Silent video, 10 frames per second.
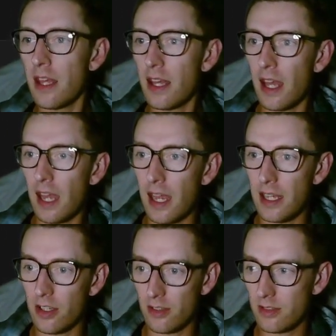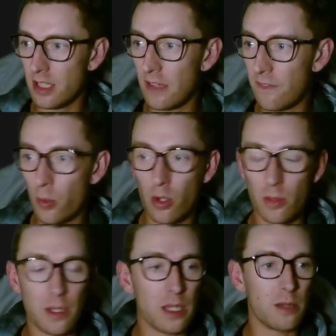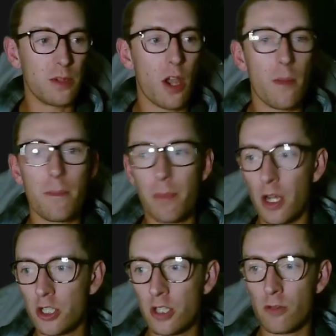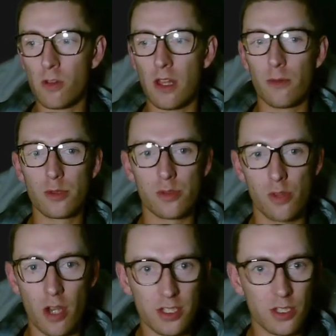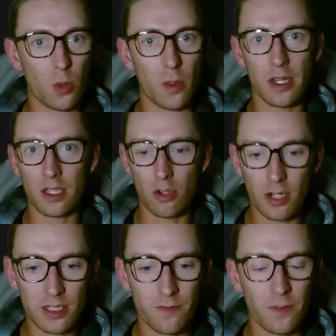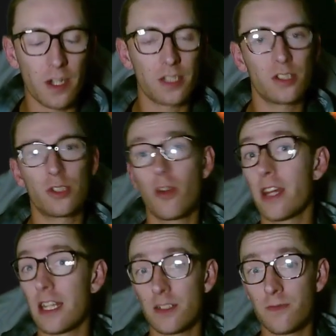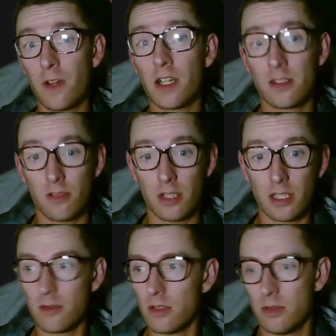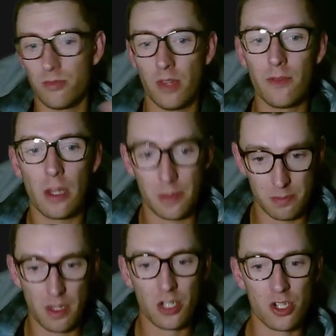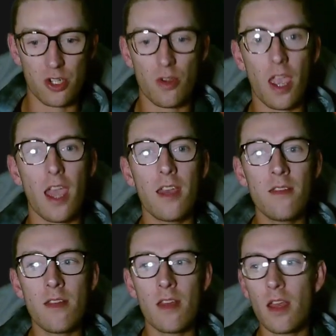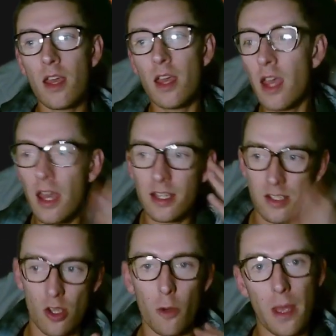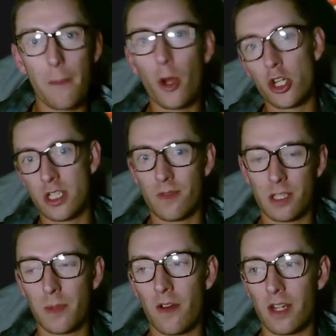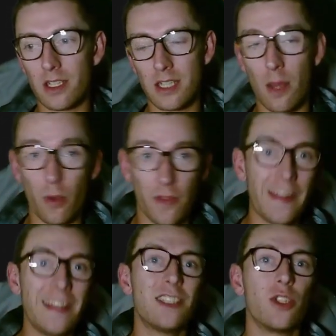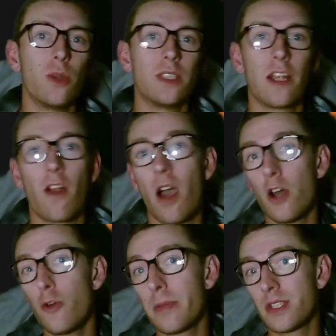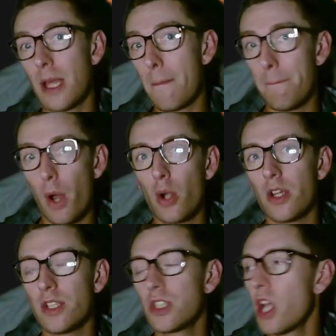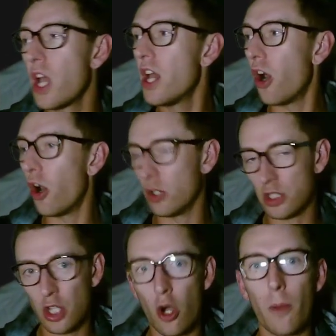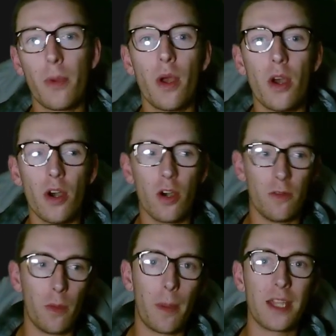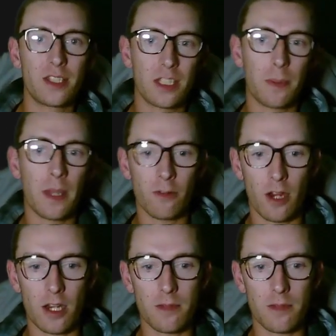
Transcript: And if you want to be, punching through the levels nice and quick, nice and fast to try and get as level up as much as you can, Soulbound Potions of Experience. Now, what these do is they're 100% bonus on top of the base XP rate,